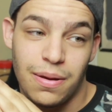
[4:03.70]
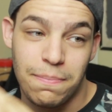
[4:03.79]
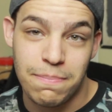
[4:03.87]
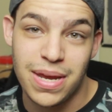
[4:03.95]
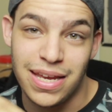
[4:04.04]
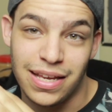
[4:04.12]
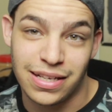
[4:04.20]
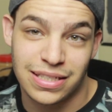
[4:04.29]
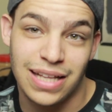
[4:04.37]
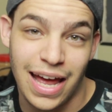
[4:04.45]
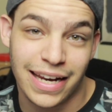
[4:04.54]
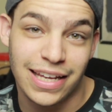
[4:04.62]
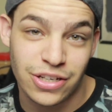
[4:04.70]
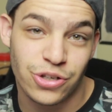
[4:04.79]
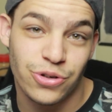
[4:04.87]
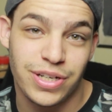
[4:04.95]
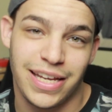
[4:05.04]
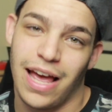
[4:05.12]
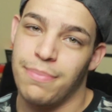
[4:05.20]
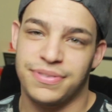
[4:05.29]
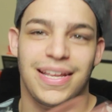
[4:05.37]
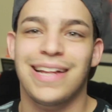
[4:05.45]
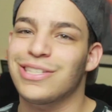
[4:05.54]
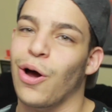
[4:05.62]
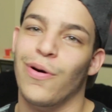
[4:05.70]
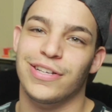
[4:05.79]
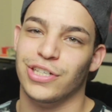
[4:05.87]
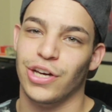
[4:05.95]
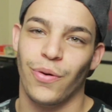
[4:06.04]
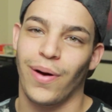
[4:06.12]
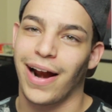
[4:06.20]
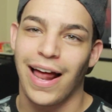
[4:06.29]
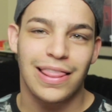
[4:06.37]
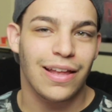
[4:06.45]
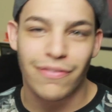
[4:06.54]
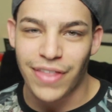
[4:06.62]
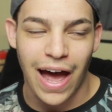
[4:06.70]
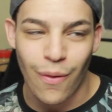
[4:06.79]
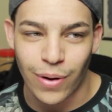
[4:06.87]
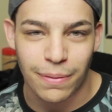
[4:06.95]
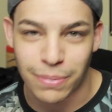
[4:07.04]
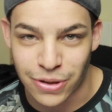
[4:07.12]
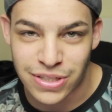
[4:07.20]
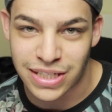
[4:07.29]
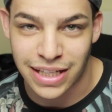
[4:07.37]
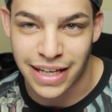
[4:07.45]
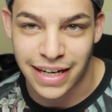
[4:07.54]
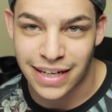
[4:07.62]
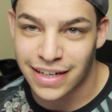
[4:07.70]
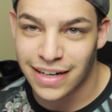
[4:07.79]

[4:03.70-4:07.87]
Me, sliding into your DMs. That's always a good one. I love that one personally.